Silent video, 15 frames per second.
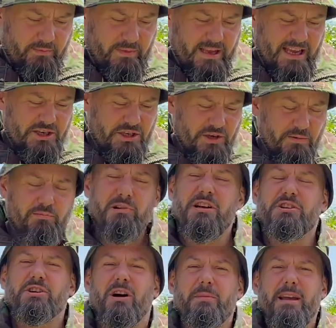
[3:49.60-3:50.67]
issue
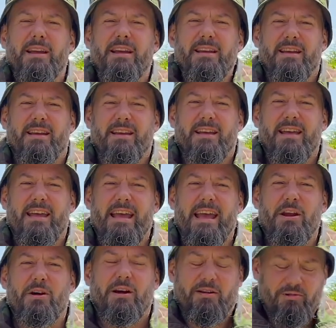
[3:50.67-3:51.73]
British Army
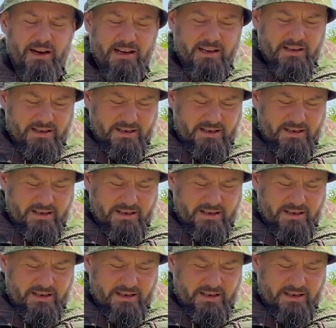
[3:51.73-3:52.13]
NI rig.